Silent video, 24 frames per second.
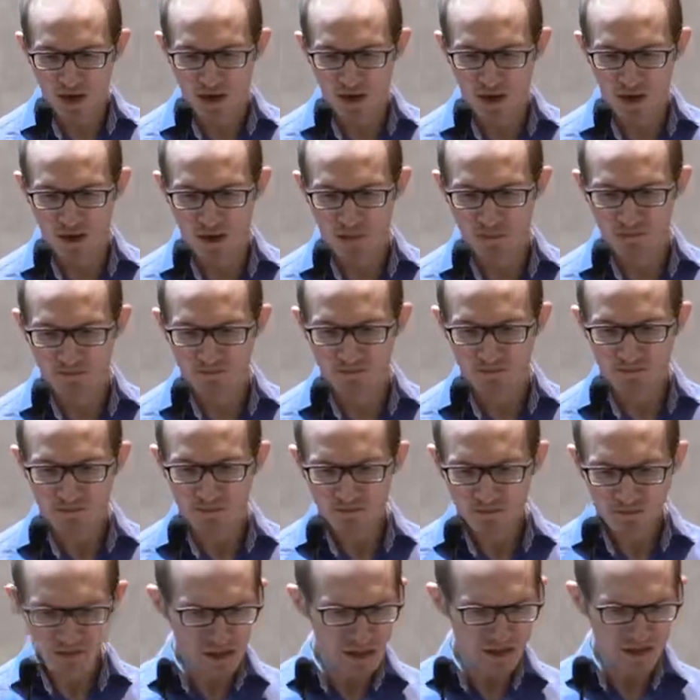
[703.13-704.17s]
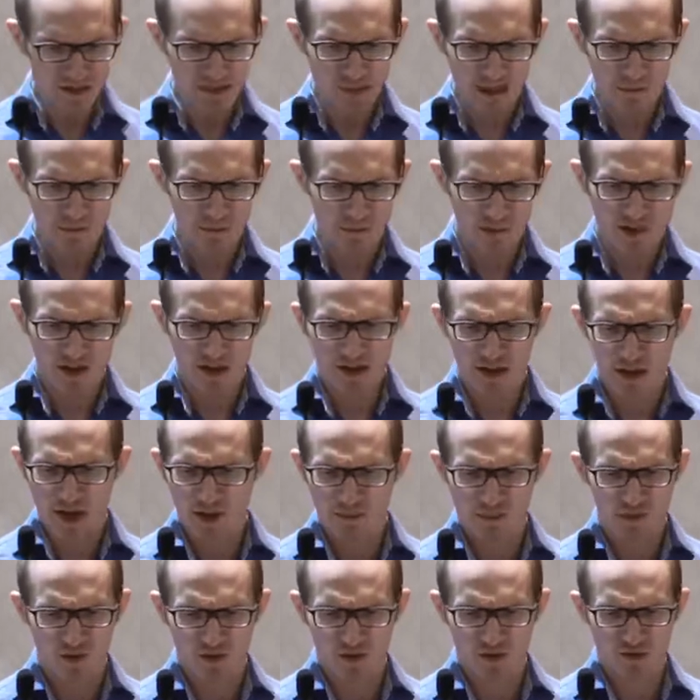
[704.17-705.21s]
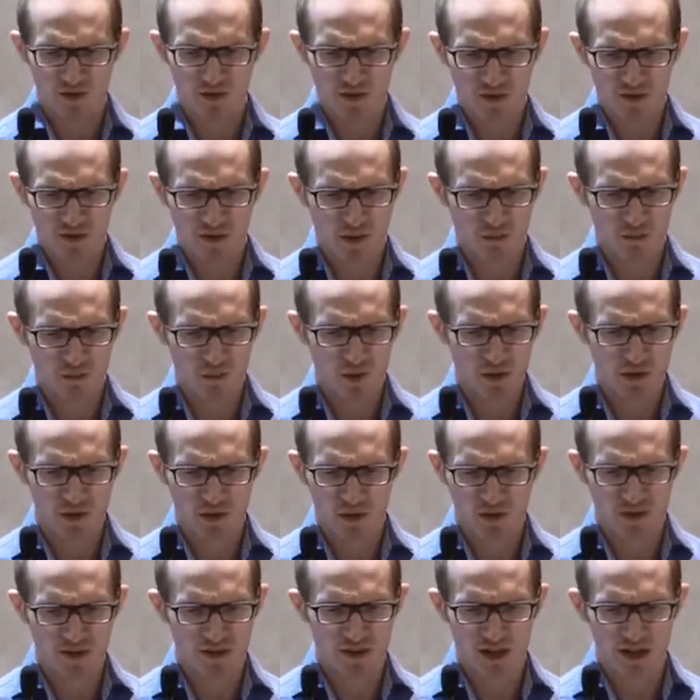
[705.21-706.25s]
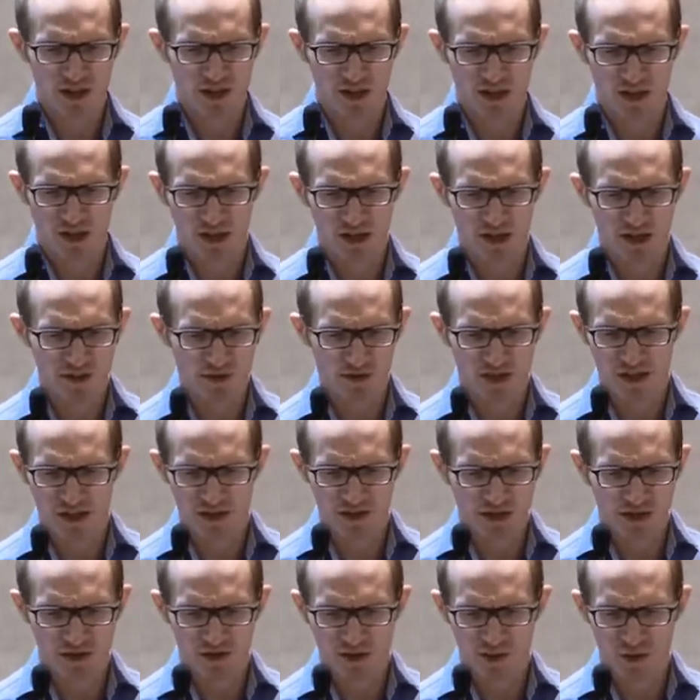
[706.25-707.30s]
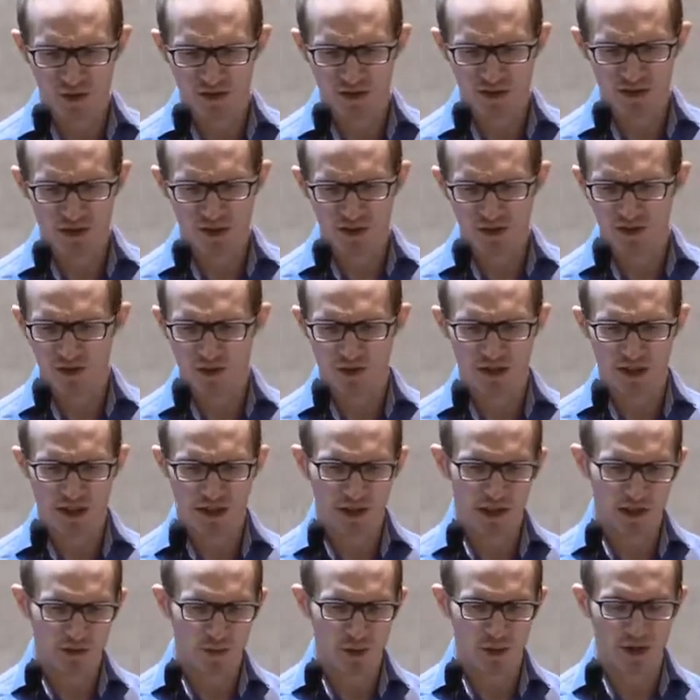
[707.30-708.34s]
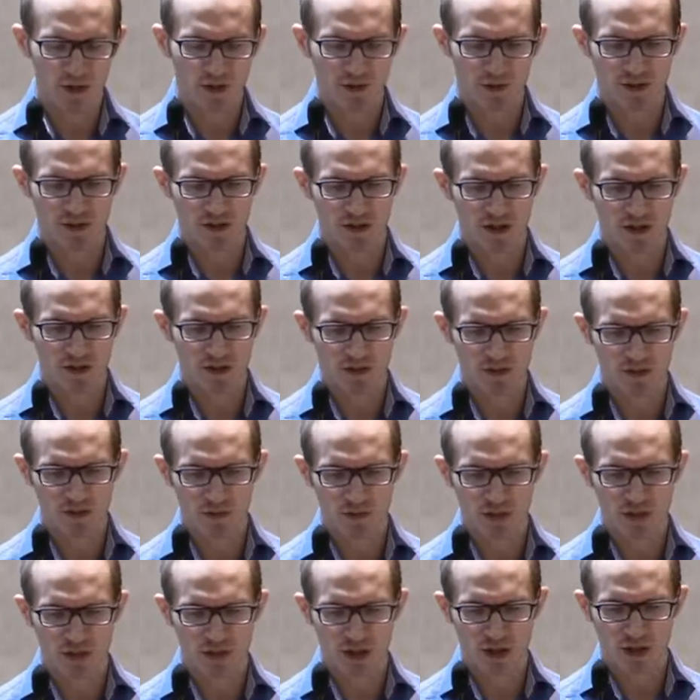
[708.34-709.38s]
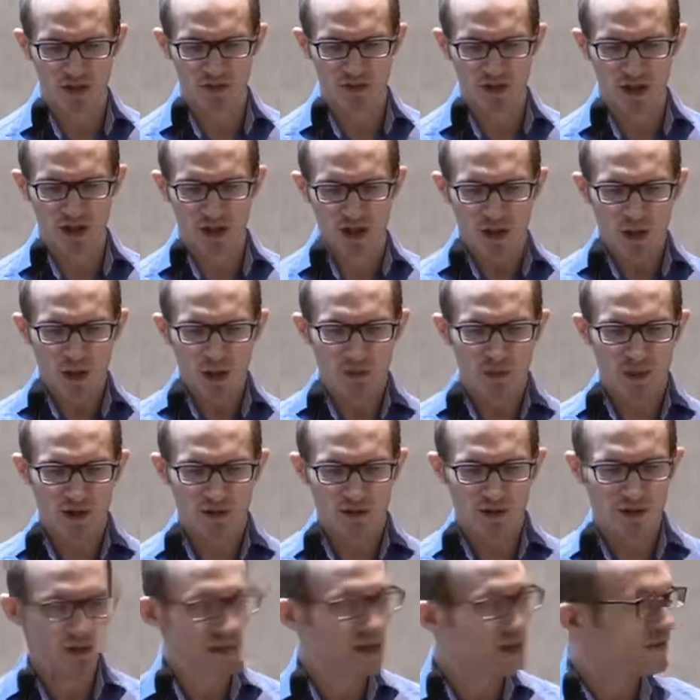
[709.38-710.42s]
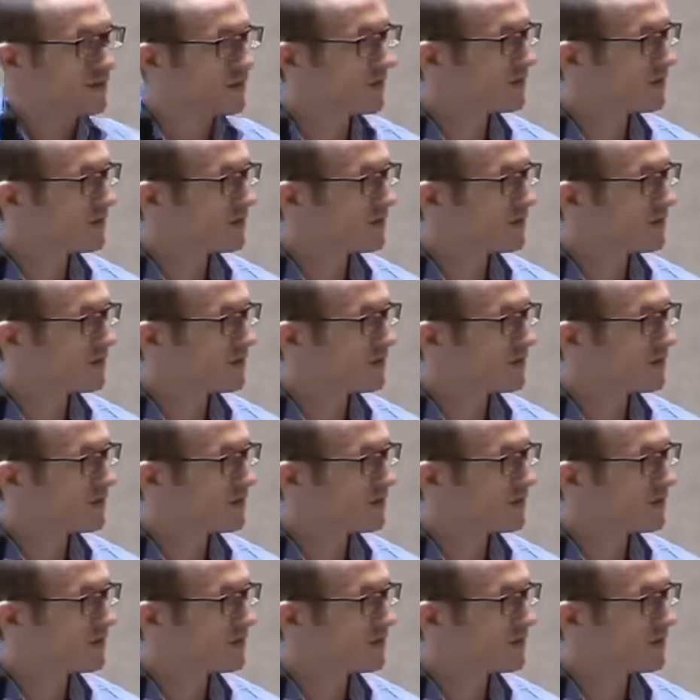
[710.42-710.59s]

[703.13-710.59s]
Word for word: Um, same thing happens on some Windows CE telnet services, so you get like Windows C CMD shells, but you get